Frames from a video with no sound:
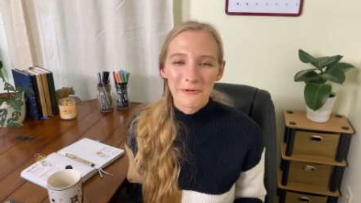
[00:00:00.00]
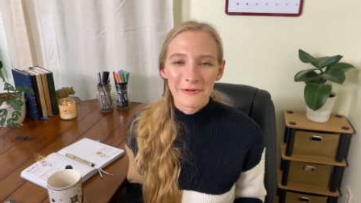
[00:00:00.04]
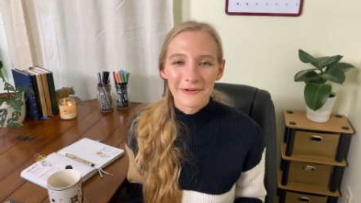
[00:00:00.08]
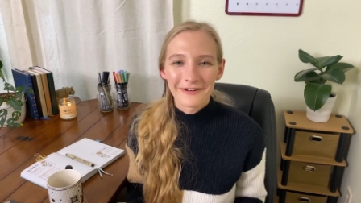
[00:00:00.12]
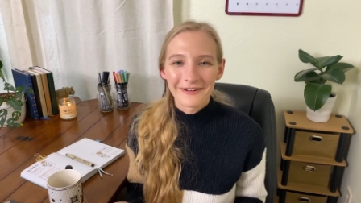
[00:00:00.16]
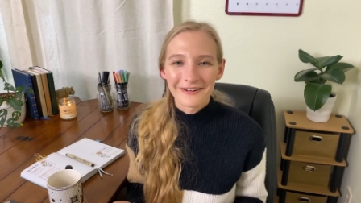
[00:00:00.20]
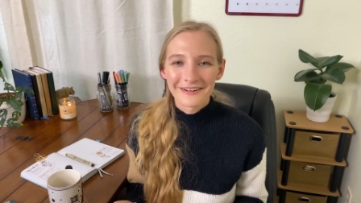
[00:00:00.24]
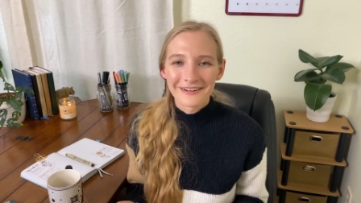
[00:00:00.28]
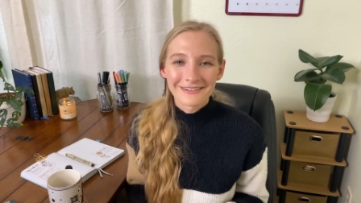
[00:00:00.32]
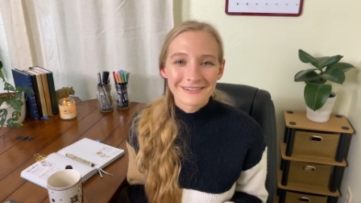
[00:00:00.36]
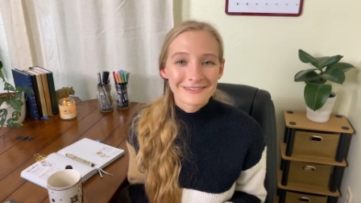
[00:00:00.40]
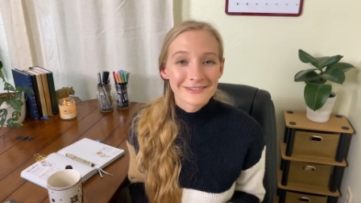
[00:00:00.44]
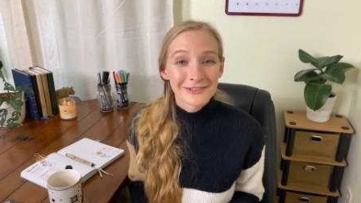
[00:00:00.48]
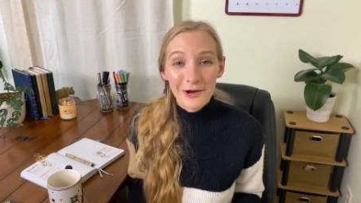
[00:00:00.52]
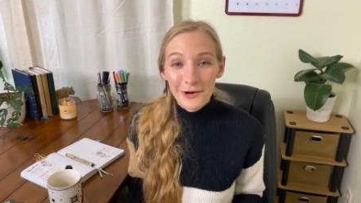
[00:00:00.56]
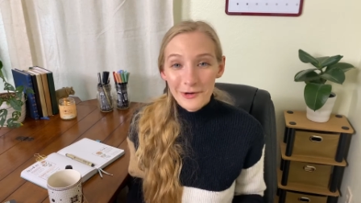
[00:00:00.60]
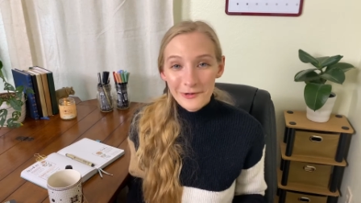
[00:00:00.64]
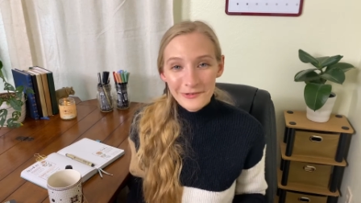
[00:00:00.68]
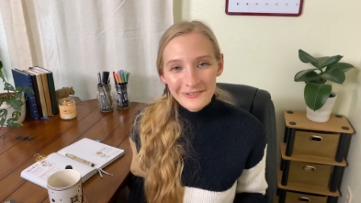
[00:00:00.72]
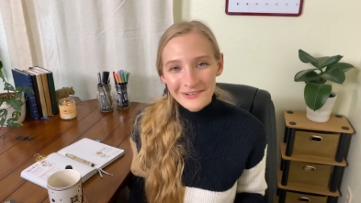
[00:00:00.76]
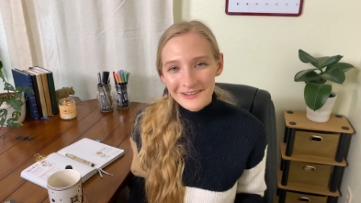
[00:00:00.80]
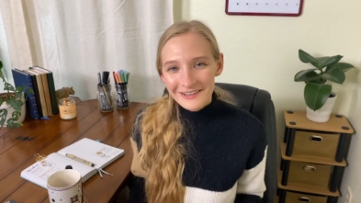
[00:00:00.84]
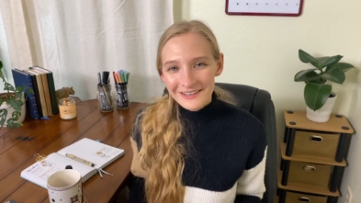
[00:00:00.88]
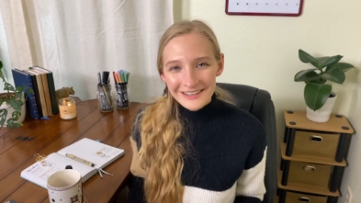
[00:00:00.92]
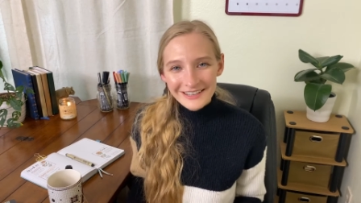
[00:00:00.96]
or
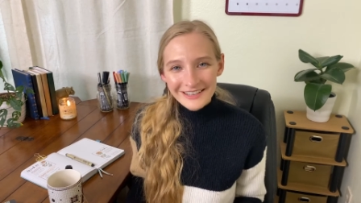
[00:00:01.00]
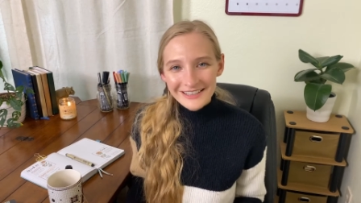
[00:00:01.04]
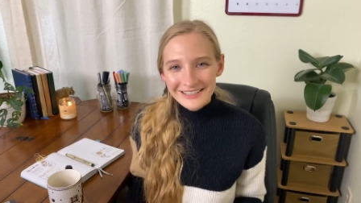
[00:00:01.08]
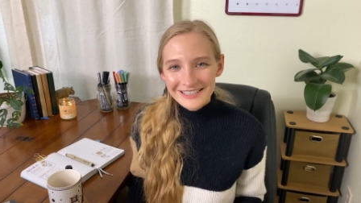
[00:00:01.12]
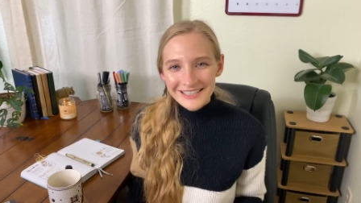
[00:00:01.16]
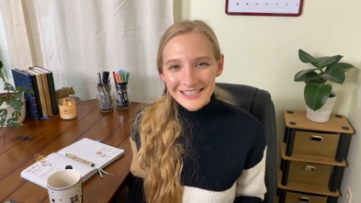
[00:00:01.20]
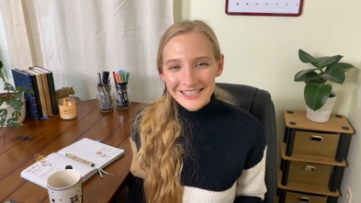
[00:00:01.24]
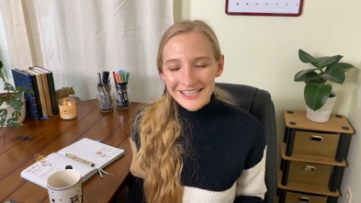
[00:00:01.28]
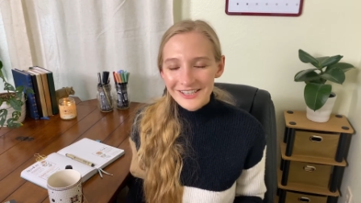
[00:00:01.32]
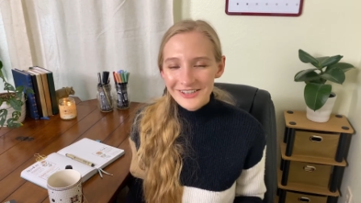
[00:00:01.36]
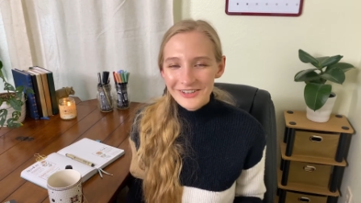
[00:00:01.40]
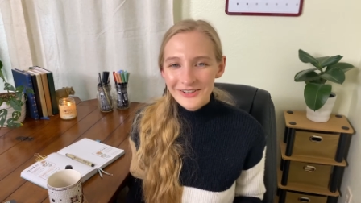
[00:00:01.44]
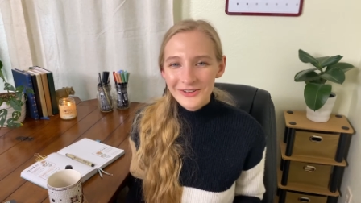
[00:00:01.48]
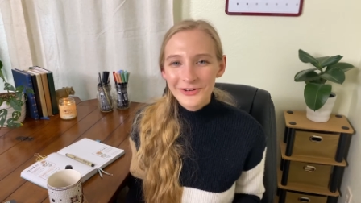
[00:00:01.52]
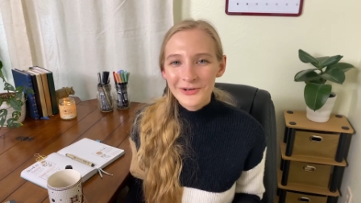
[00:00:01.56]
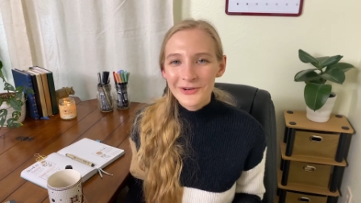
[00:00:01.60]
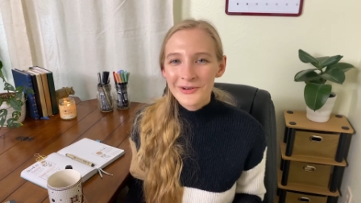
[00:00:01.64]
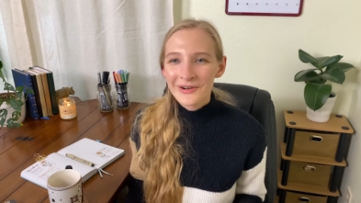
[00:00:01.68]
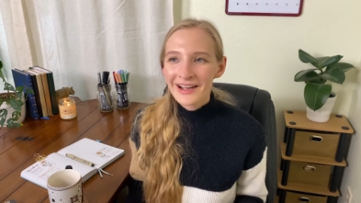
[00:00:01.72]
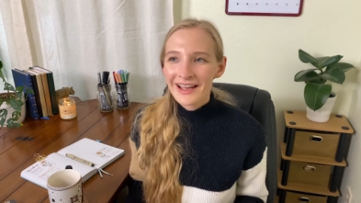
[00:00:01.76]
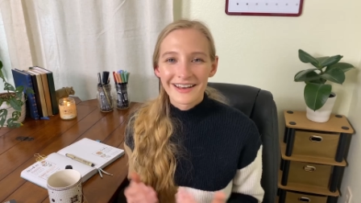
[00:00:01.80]
noteworthy to you.